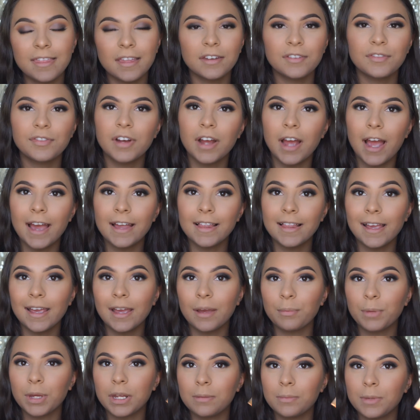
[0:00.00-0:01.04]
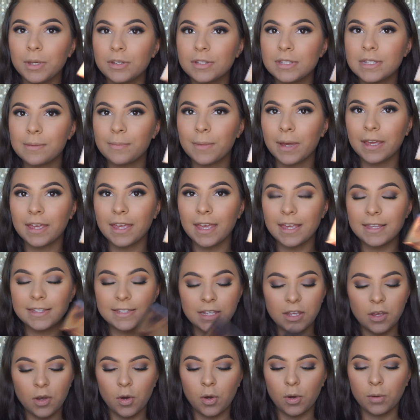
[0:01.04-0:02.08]
And then for highlight, I'm going to be using my
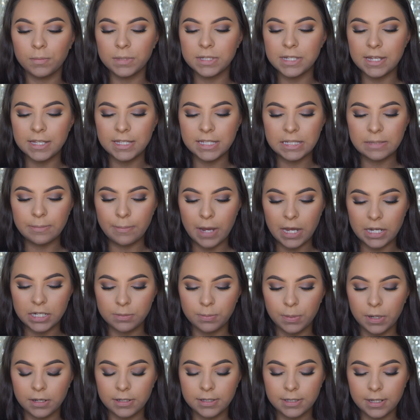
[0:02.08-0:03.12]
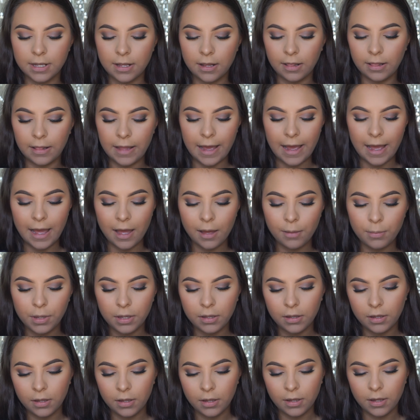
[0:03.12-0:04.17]
Casey Holmes and Smashbox
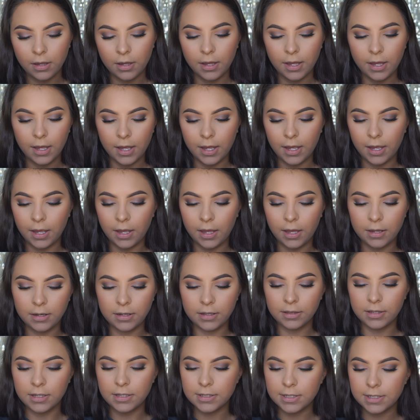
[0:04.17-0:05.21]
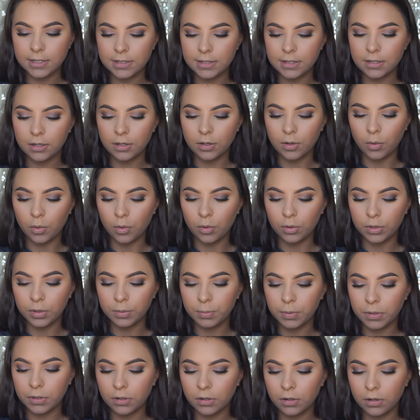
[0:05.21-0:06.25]
collab. And this is the
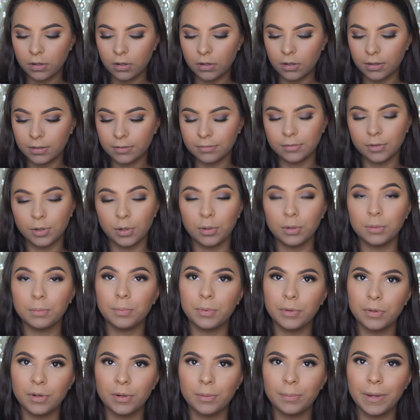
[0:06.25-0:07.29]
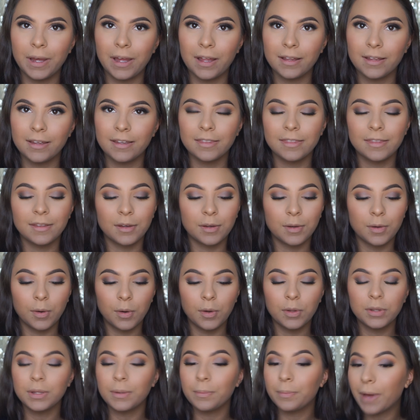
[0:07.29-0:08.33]
gold pearl palette, the
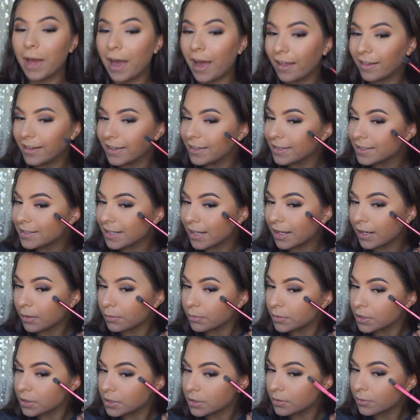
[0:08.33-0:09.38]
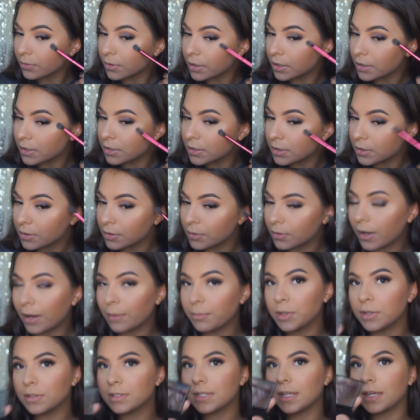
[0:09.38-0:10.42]
gold palette. And I'm just going to, I'm
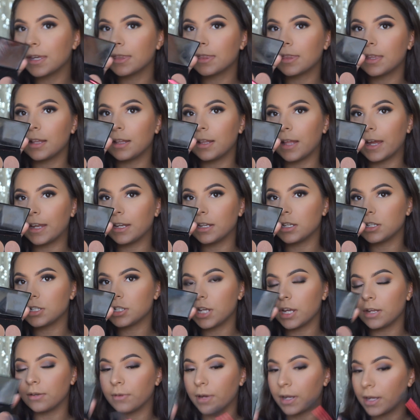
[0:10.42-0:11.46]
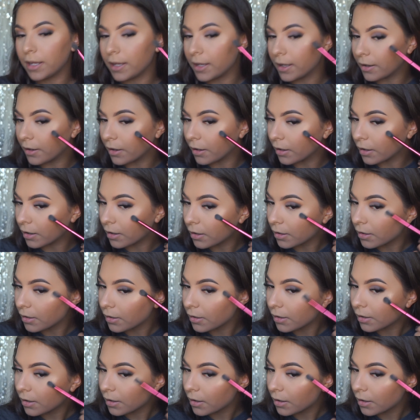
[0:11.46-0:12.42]
using the lightest shade right here.